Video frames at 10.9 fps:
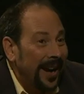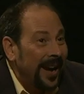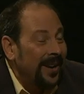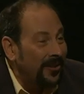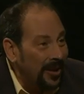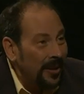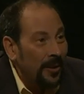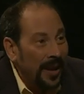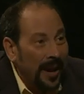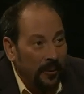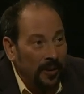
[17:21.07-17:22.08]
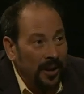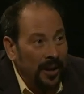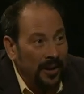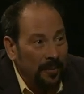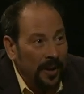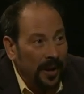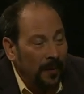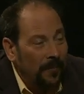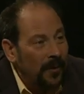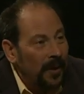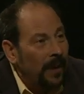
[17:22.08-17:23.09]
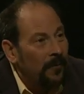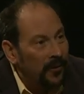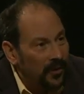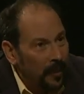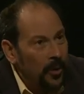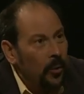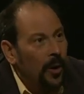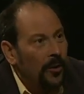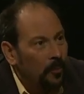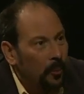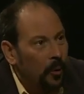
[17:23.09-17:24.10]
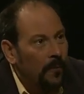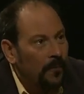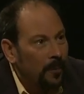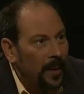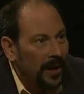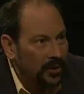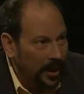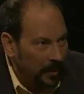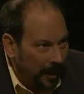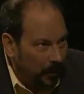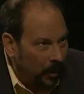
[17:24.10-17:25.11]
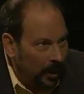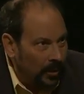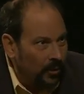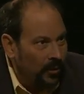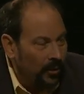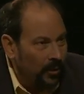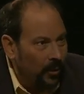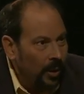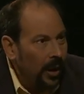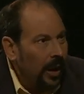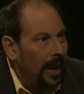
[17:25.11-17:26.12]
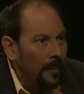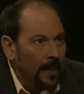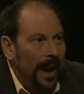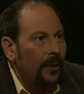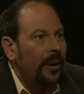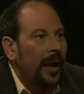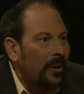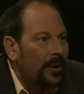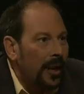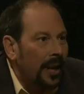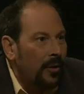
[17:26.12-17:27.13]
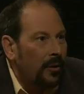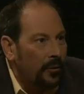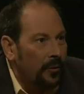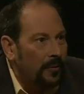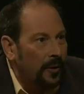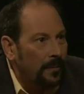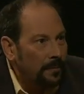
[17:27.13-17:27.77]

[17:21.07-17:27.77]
I can see where that really could be helpful. Now, for someone who wants more information about what you do, how can they get a hold of you?